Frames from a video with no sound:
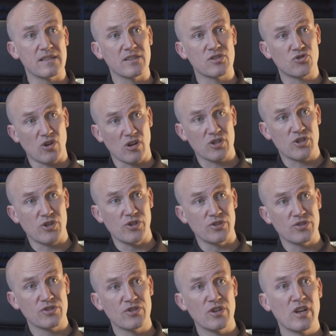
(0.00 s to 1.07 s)

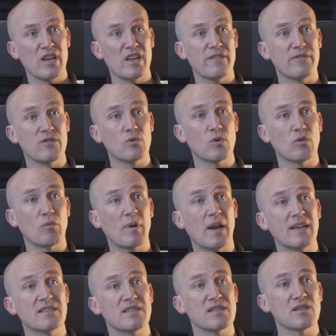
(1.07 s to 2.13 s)
structures if you were
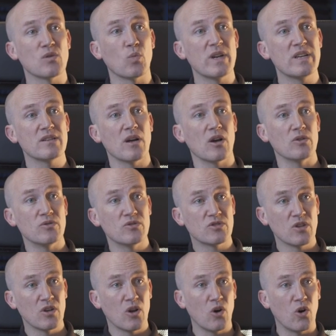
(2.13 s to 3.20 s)
replacing the windows
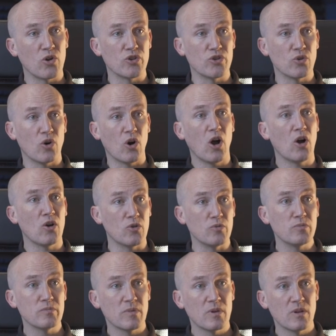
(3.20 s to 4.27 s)
on your home,
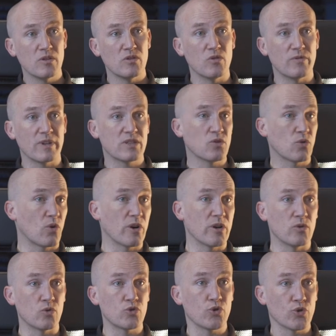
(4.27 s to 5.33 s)
your
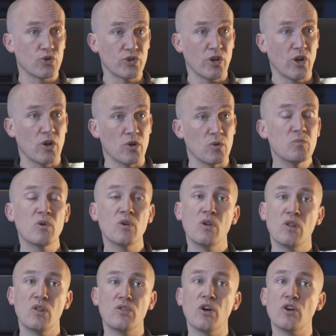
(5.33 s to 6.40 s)
Victorian or Georgian home.
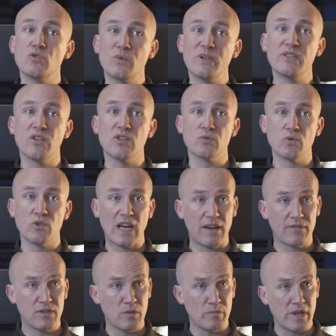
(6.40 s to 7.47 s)
Those windows would
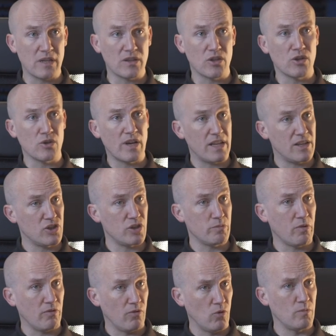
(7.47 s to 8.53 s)
have to meet the new energy
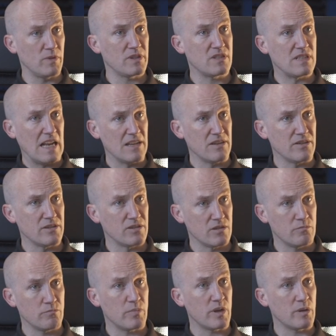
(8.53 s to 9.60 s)
performance standards
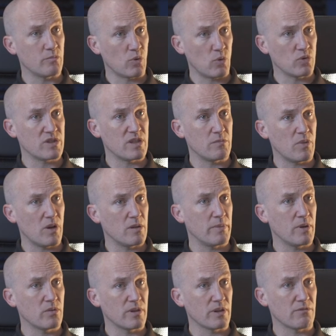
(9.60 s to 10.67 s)
being brought in by the
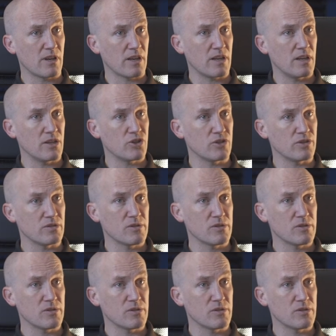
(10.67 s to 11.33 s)
building regulations.